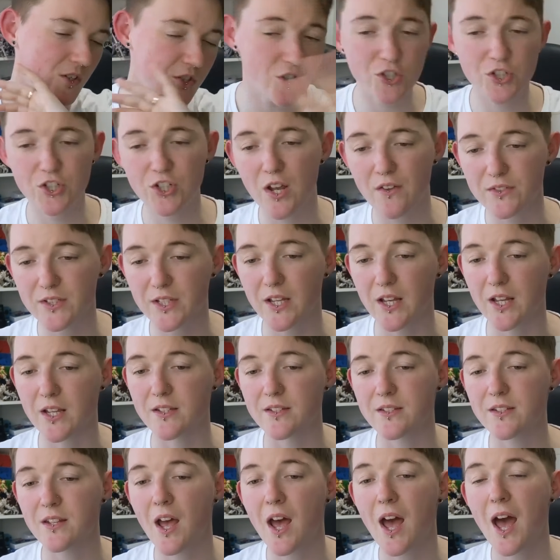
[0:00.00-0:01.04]
just chef's
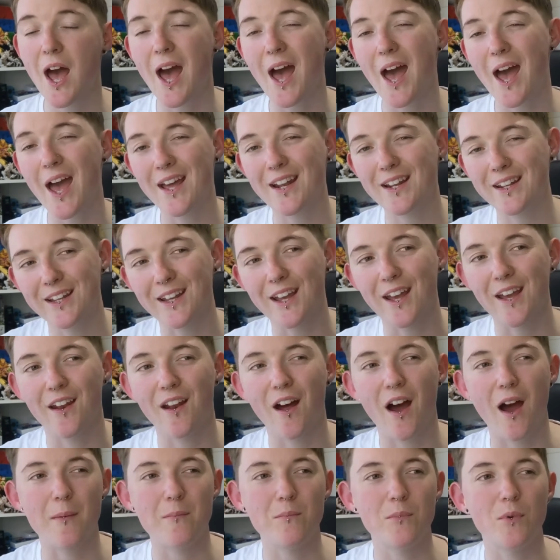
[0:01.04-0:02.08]
kiss. And
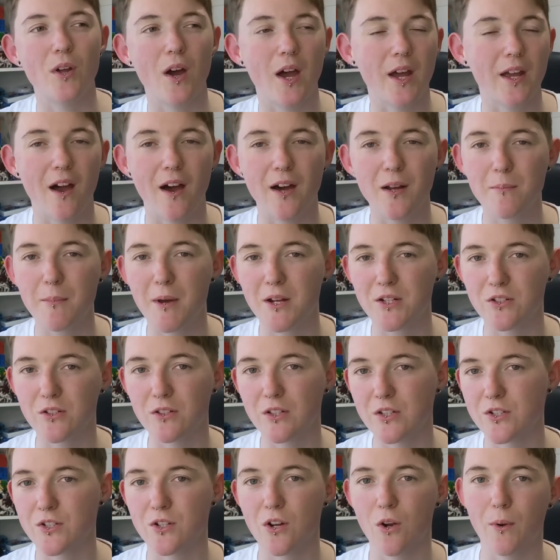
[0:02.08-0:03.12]
again, I'm I can't
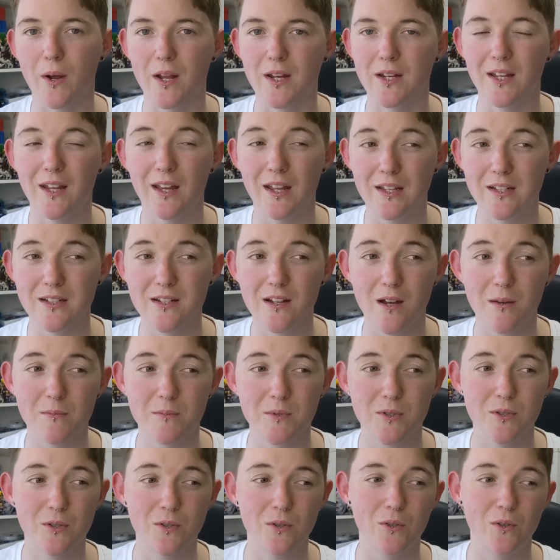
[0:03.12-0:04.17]
imagine the show ending anytime
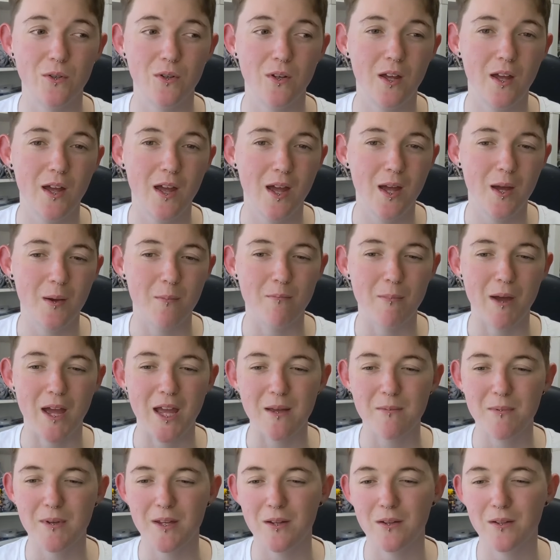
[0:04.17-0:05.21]
soon.
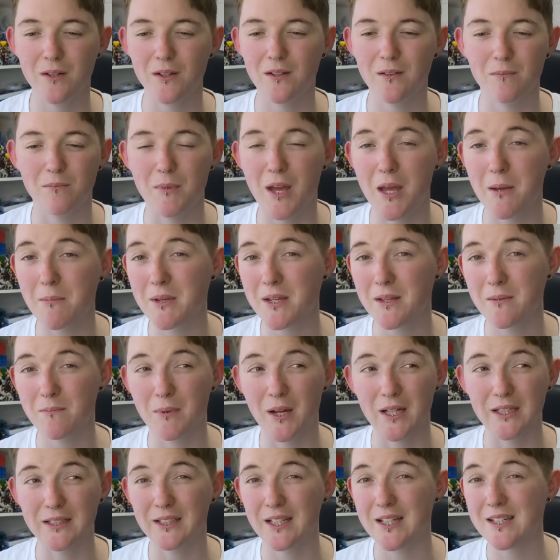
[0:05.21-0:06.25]
Maybe maybe
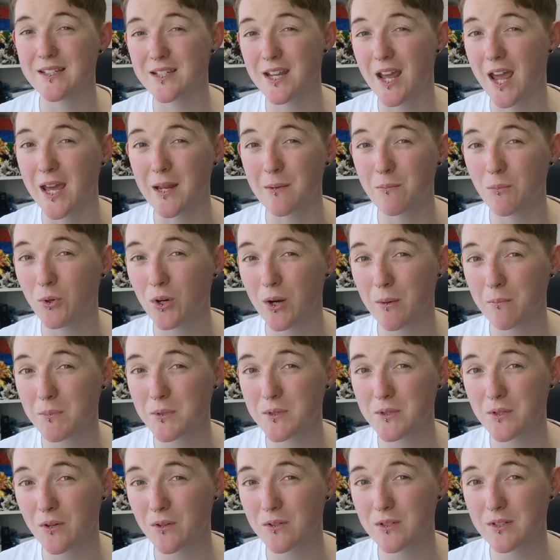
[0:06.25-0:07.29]
at least 10 more
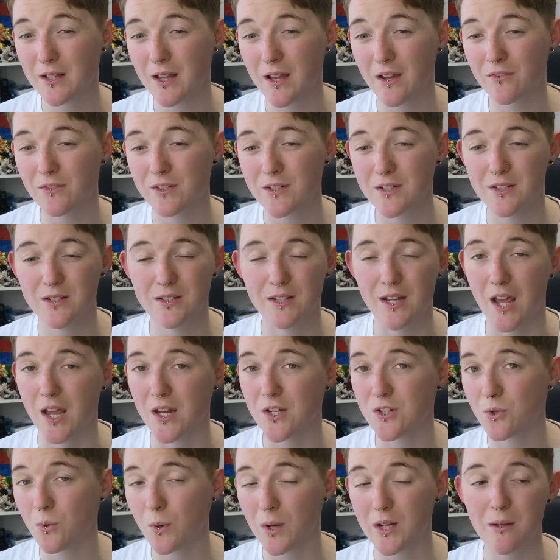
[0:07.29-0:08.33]
episodes left,
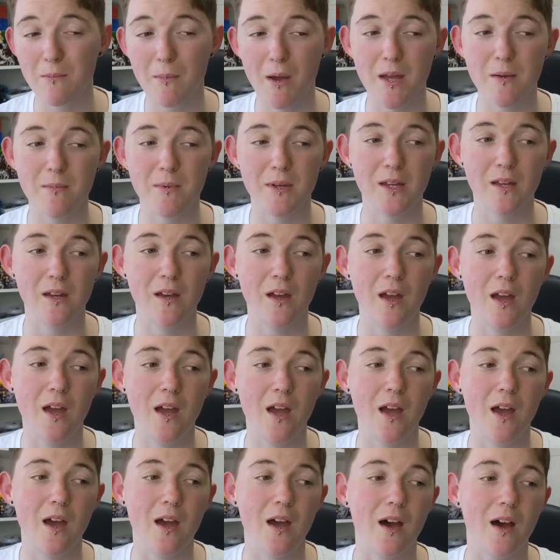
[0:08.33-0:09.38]
10 20 maybe.
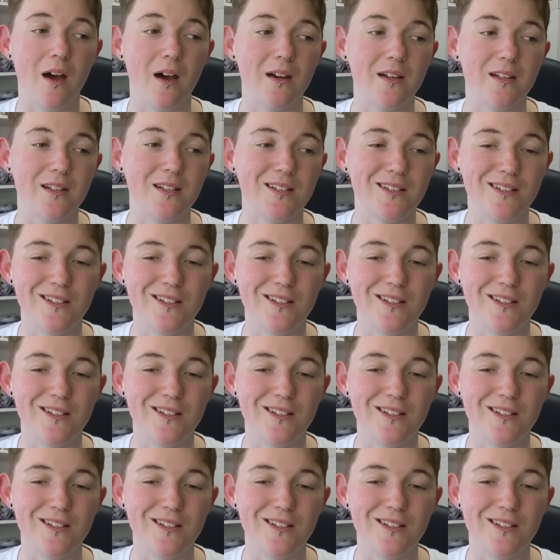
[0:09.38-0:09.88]
Uh,